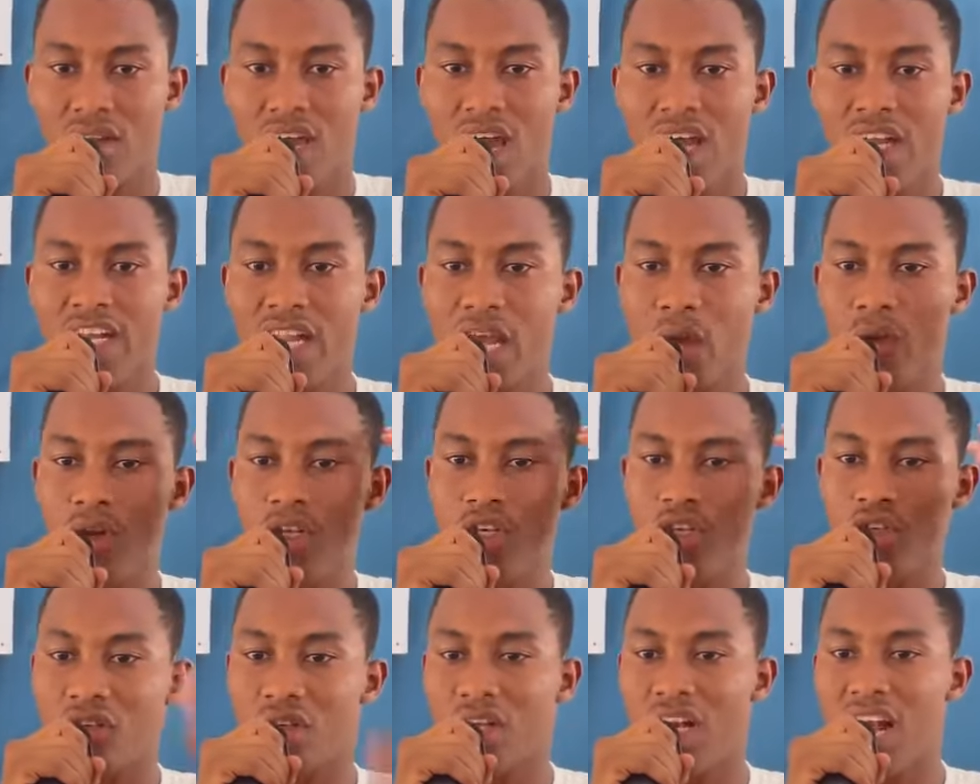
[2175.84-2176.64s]
and they will
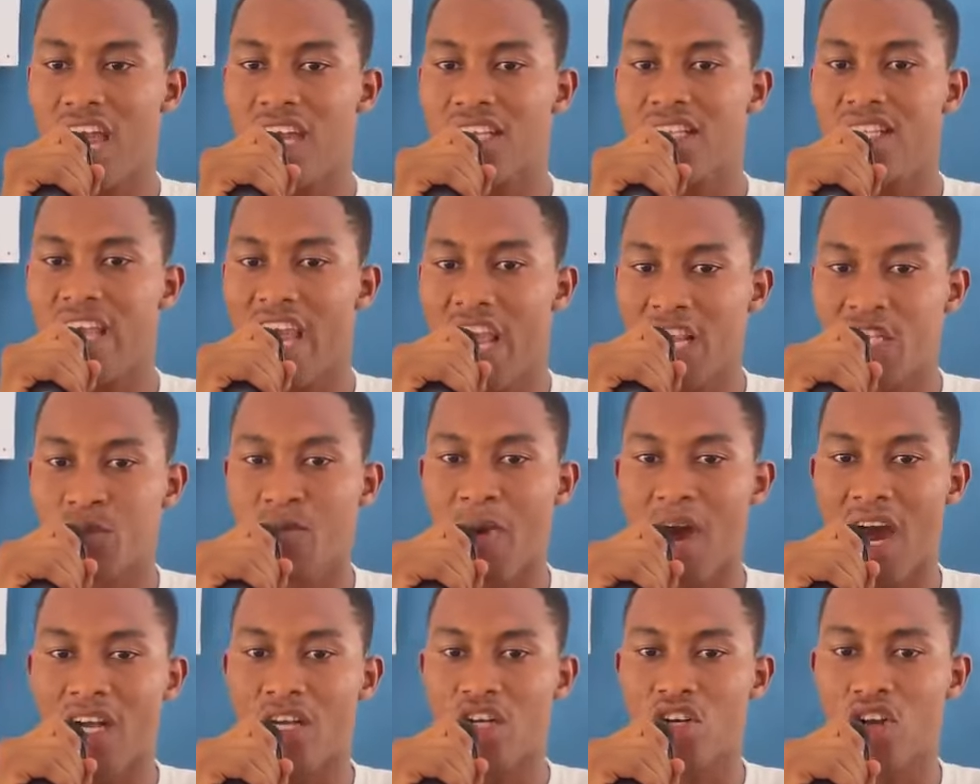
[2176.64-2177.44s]
utilize the
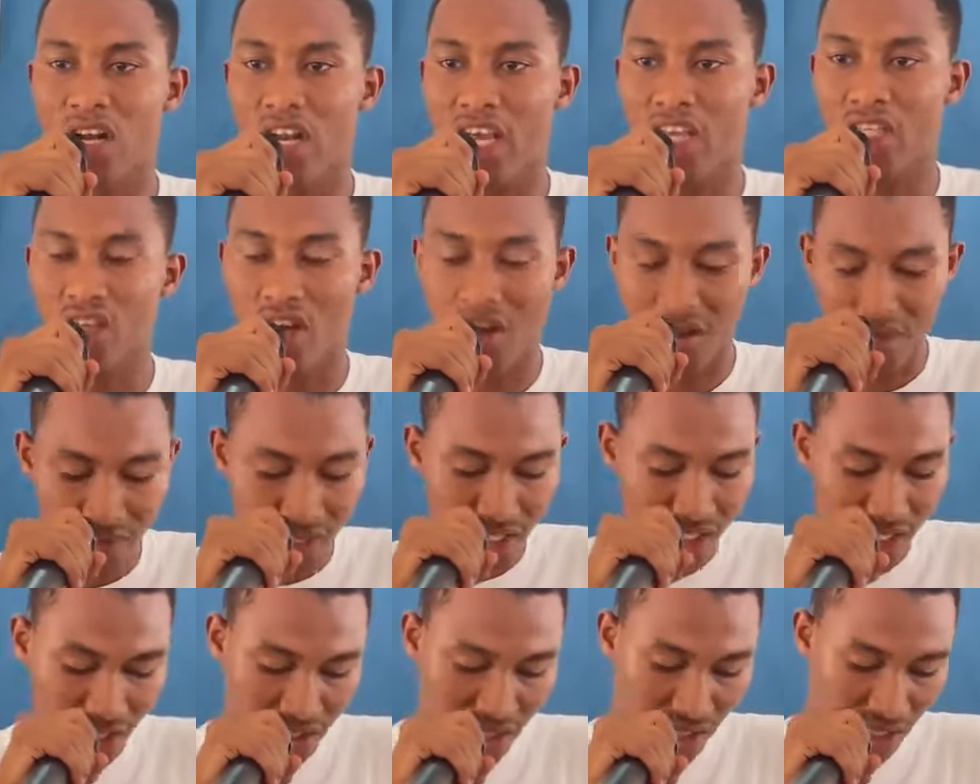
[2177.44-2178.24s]
expert knowledge of the
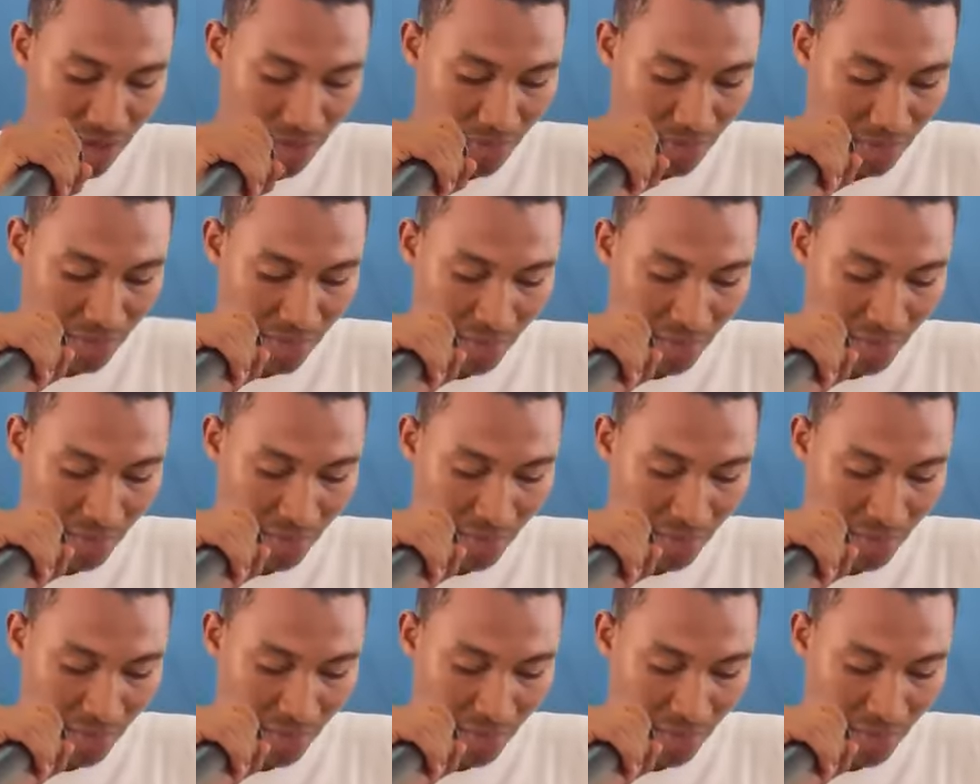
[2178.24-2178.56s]
teacher.